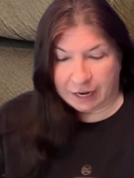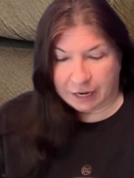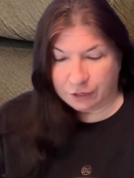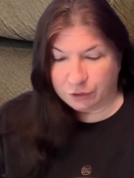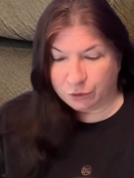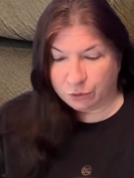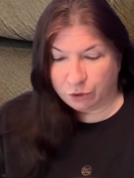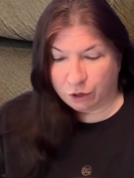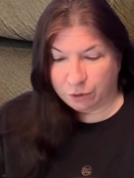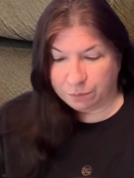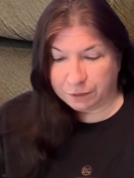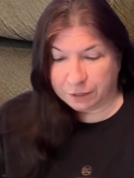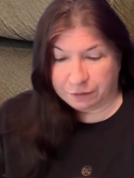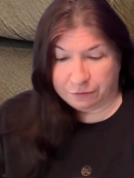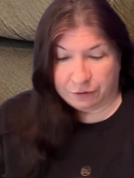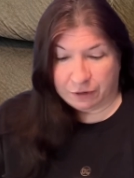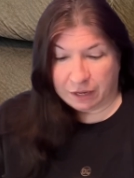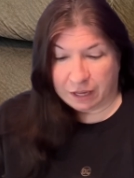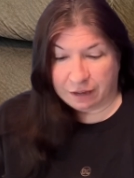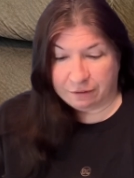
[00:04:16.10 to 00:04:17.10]
I do hope that if
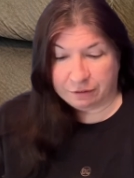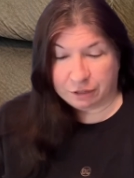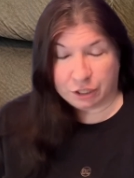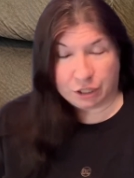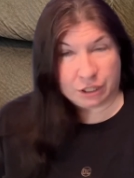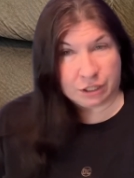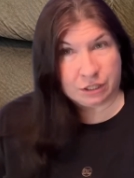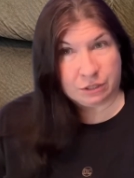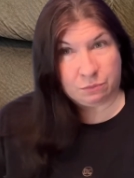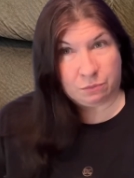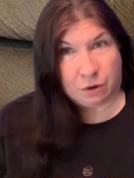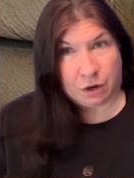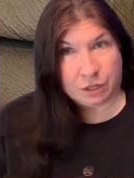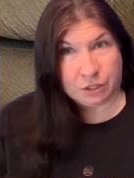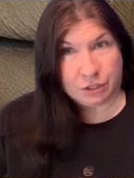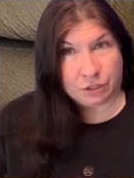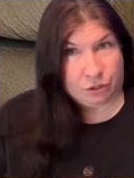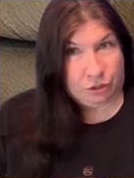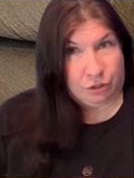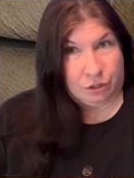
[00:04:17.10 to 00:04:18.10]
you have a chance to
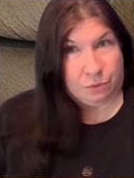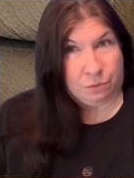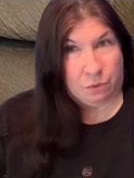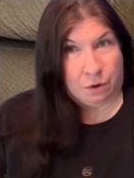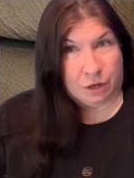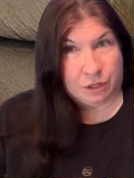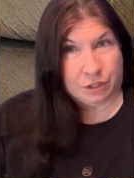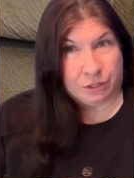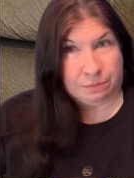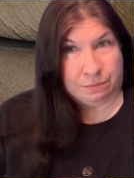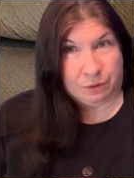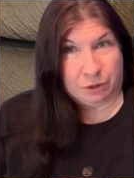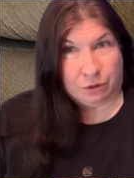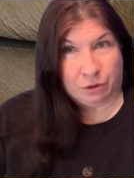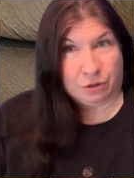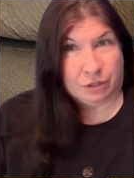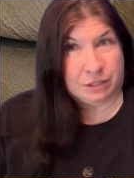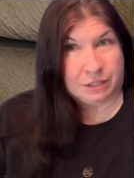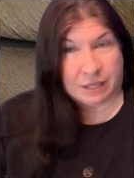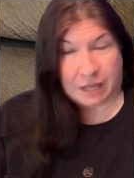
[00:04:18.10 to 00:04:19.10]
watch it, you can watch it
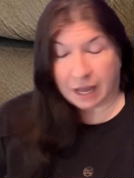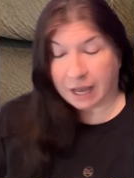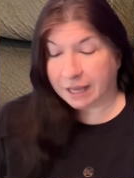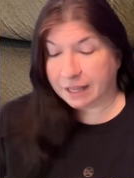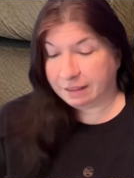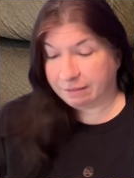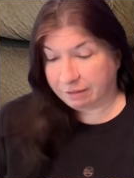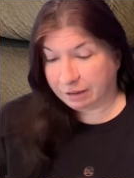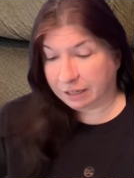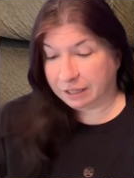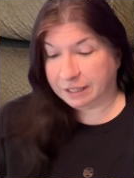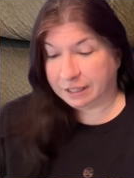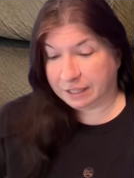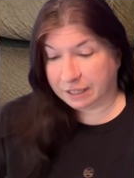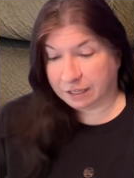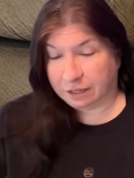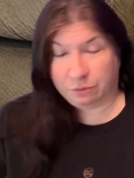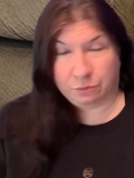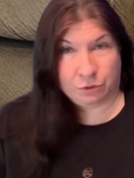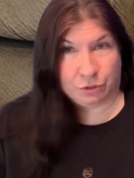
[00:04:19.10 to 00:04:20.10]
because I really
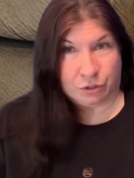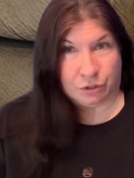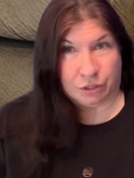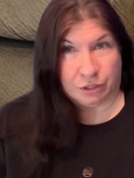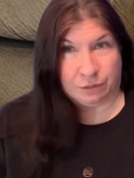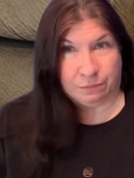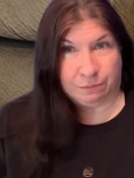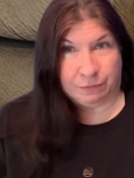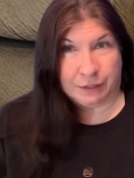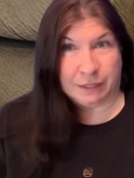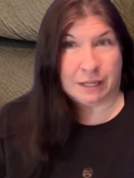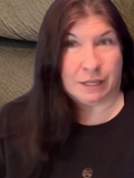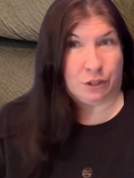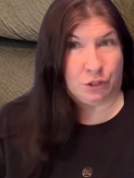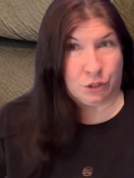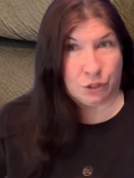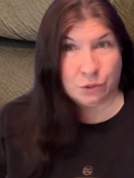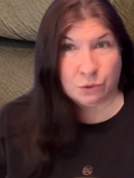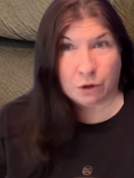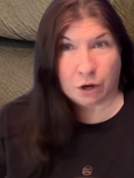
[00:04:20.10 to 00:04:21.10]
think it was good. And I
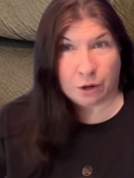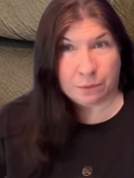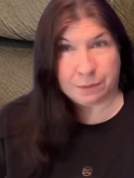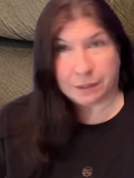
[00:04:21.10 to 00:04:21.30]
do hope